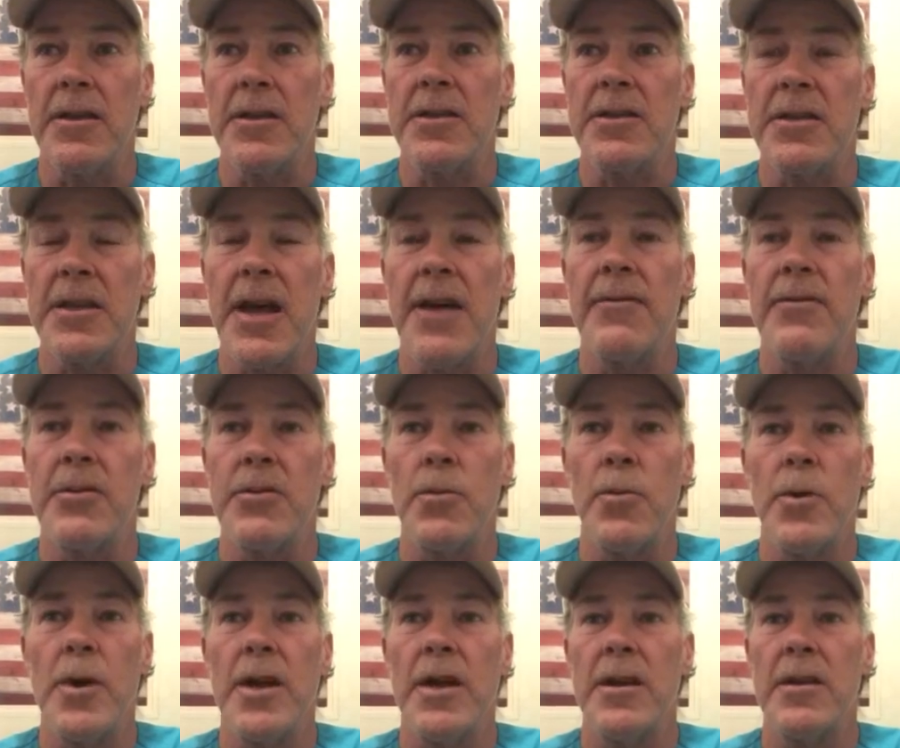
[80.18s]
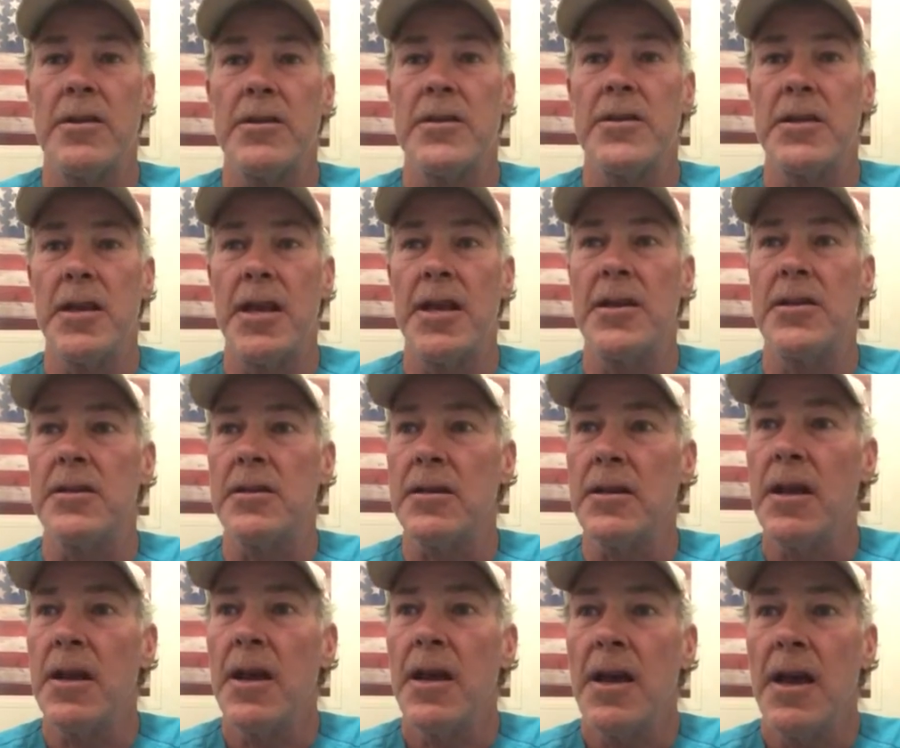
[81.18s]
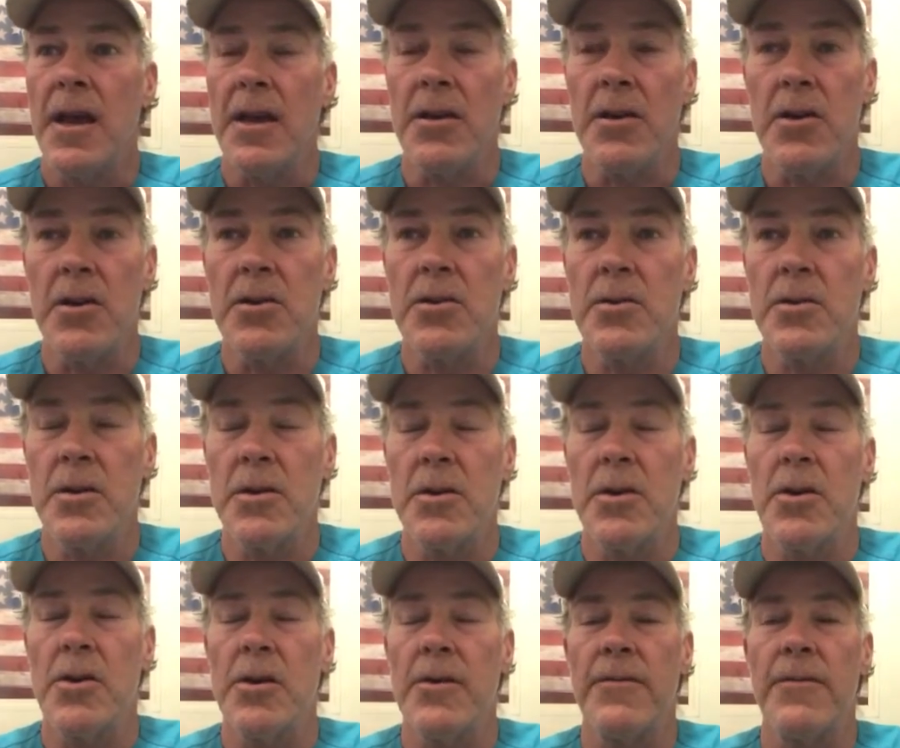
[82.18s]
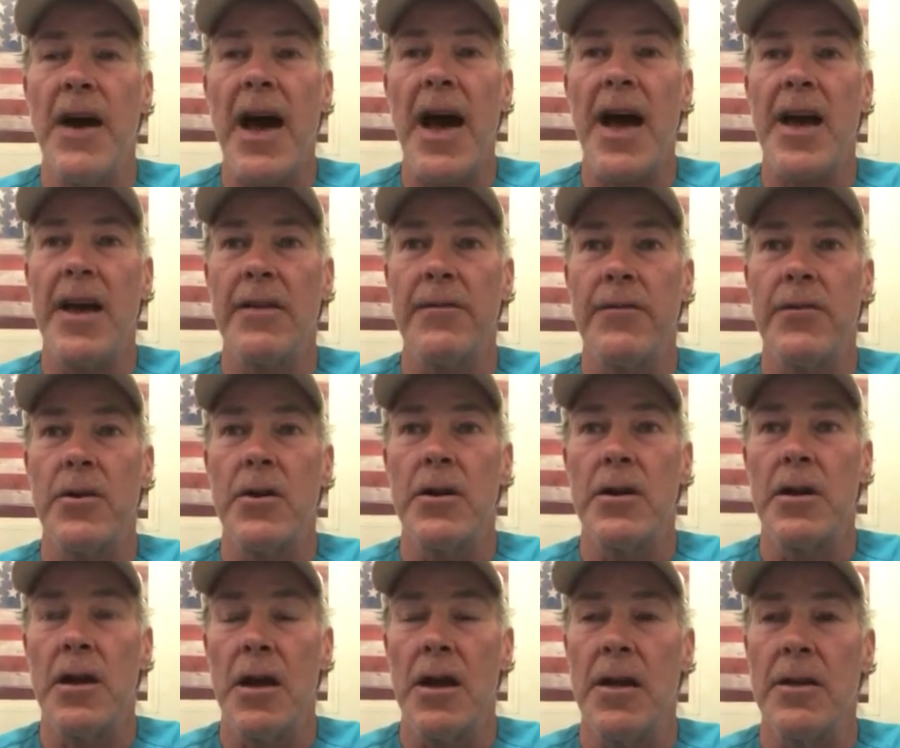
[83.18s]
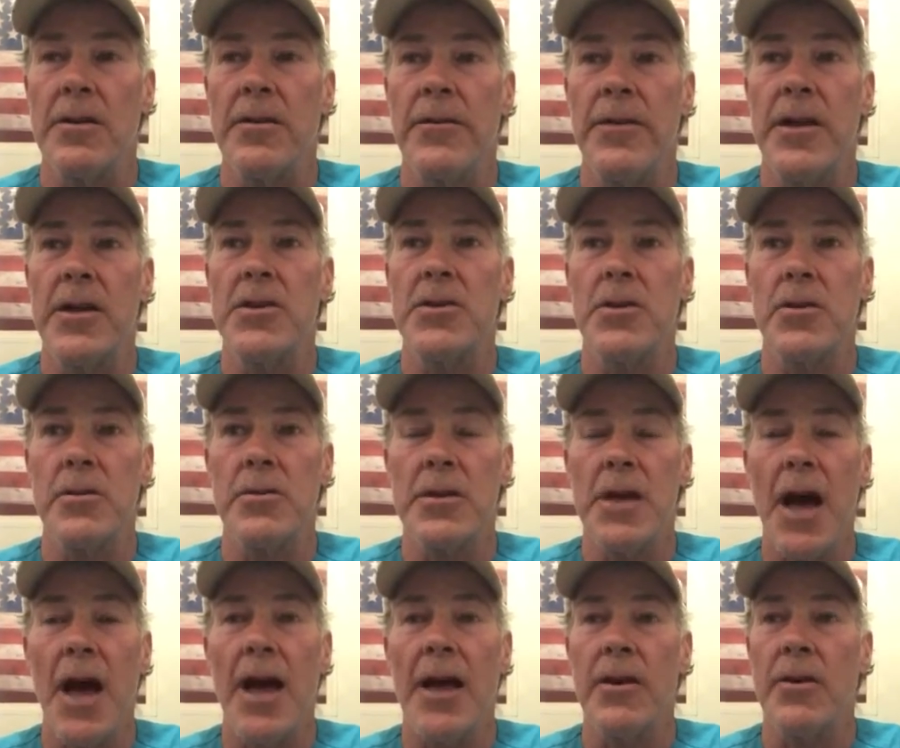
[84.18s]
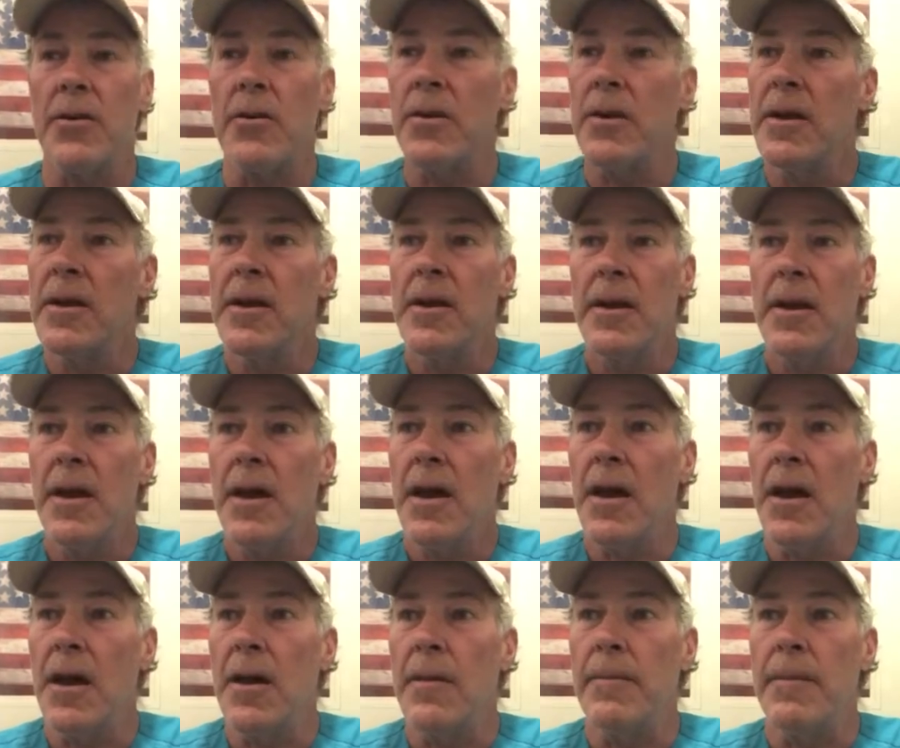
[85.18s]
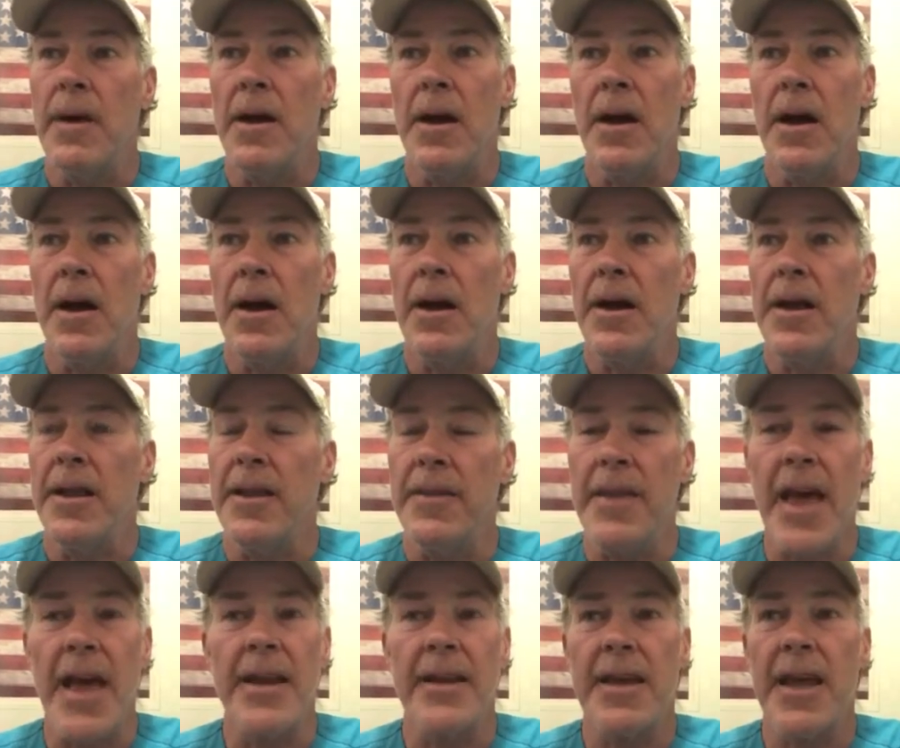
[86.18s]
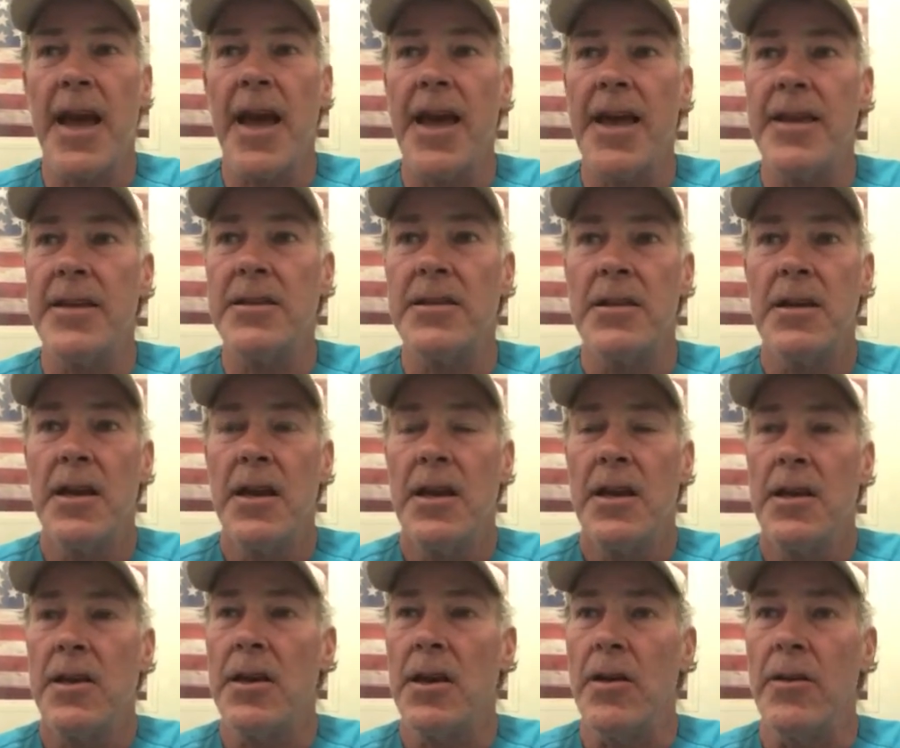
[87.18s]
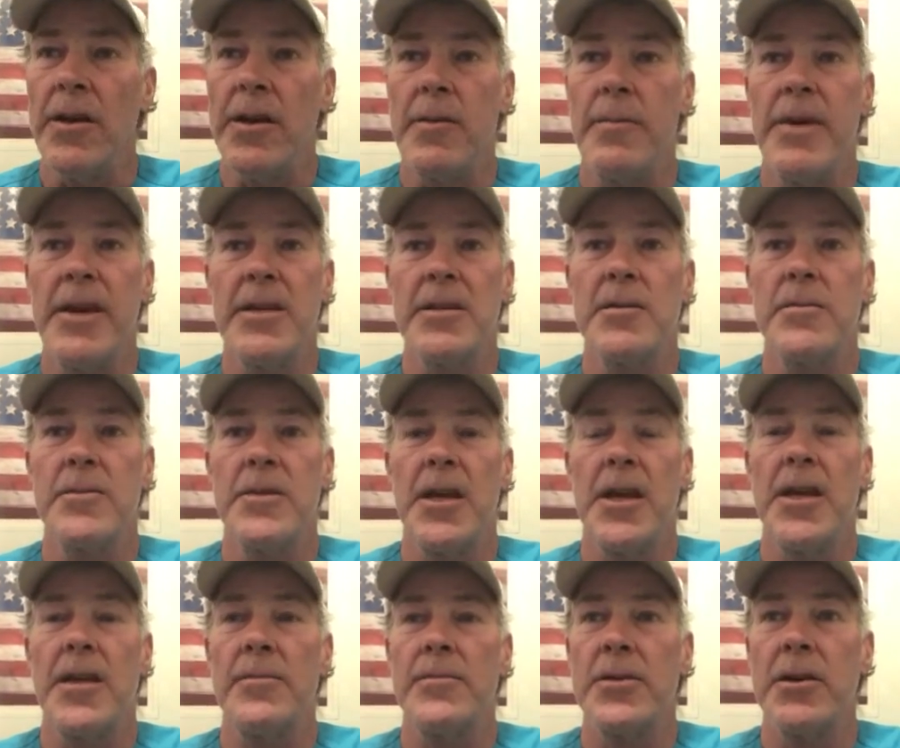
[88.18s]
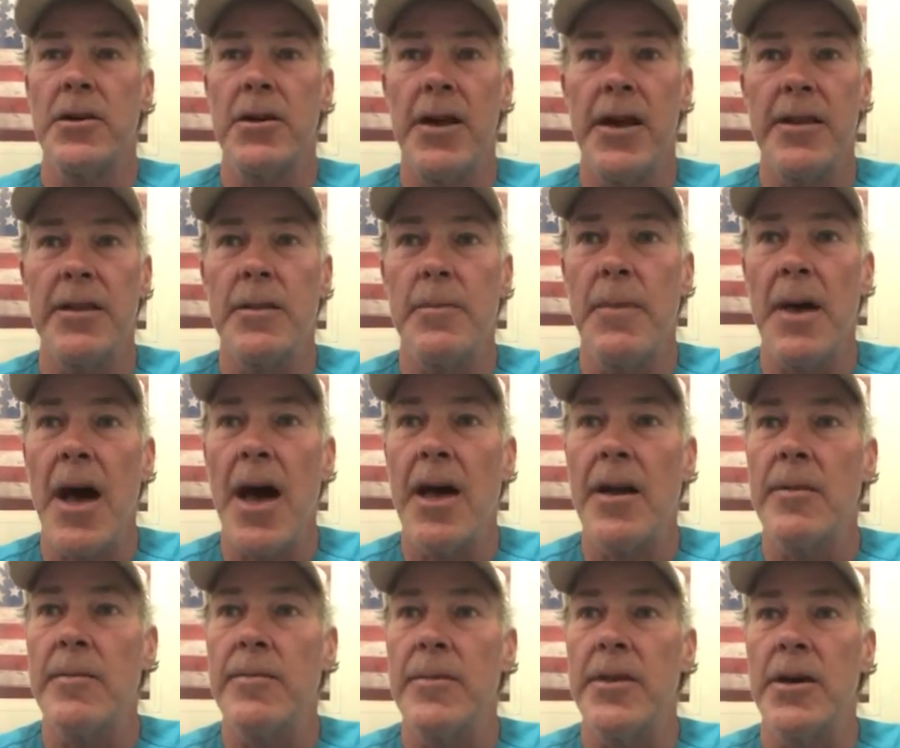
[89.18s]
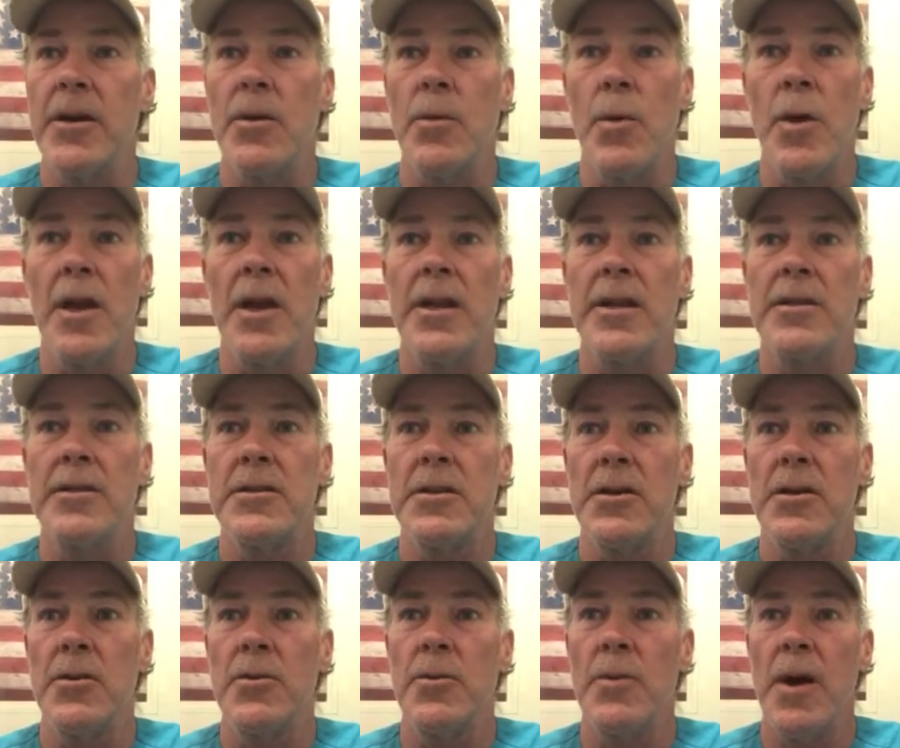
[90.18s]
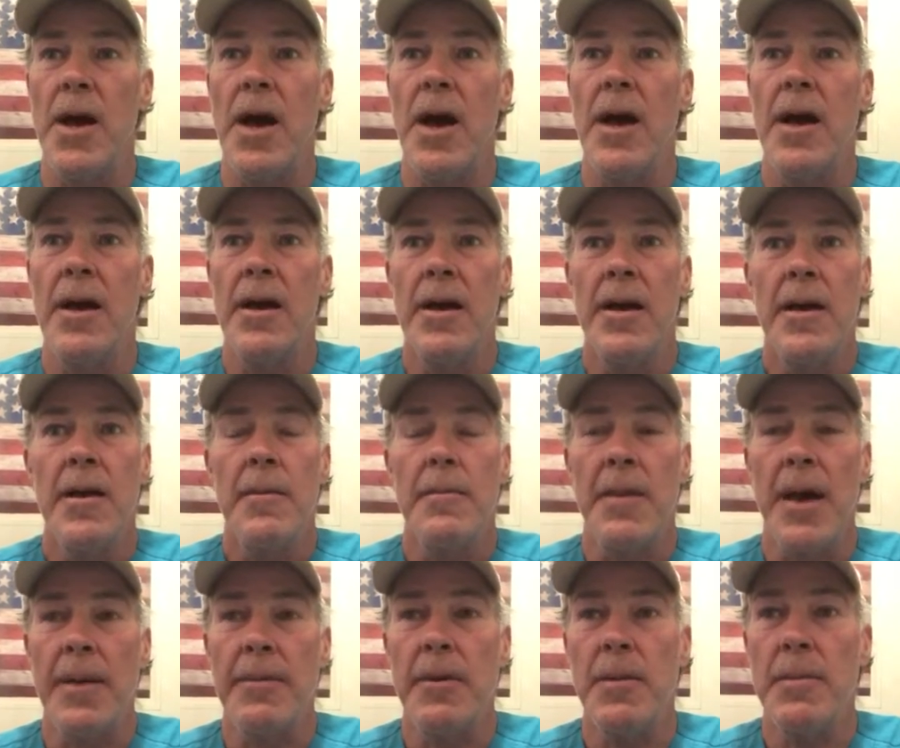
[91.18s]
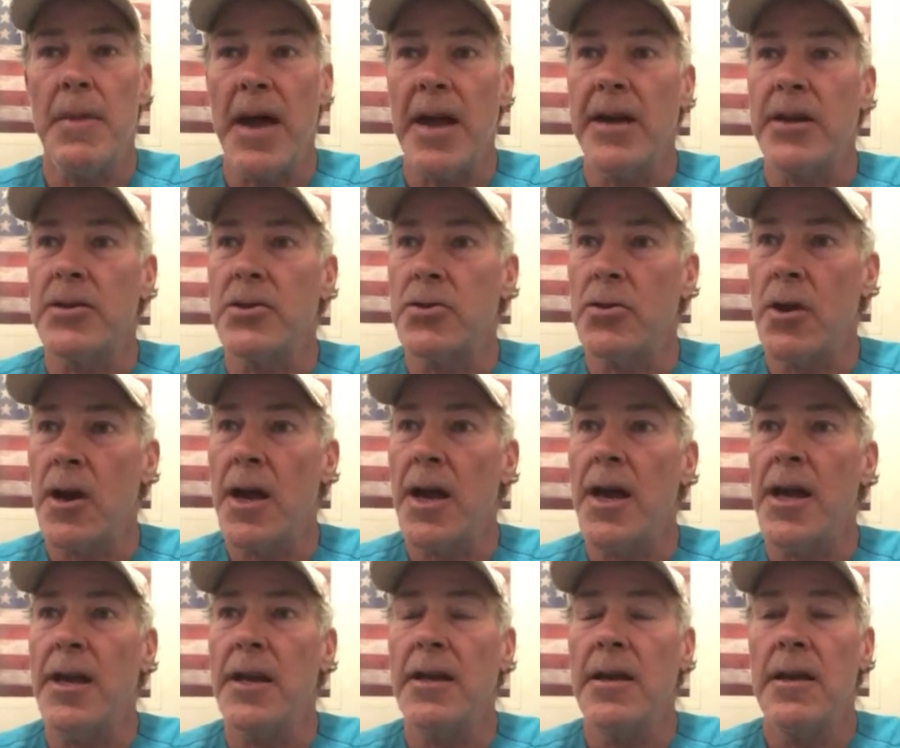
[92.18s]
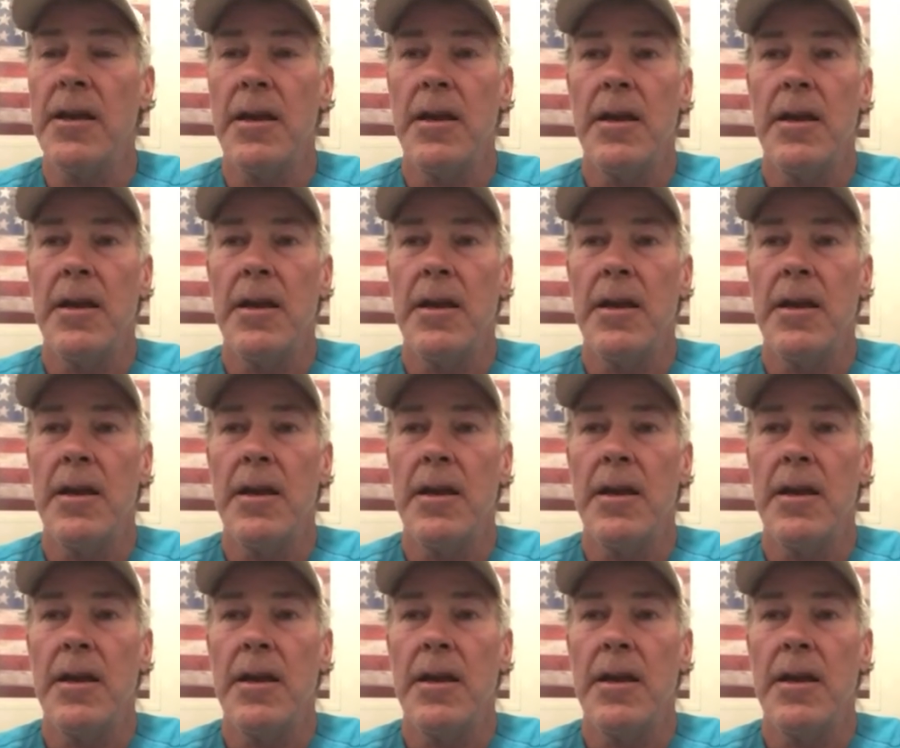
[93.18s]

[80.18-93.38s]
seventh week of the season and you're vying for a divisional title, in that case, you know, there'll be some teams that are at the bottom that are willing to maybe make a trade,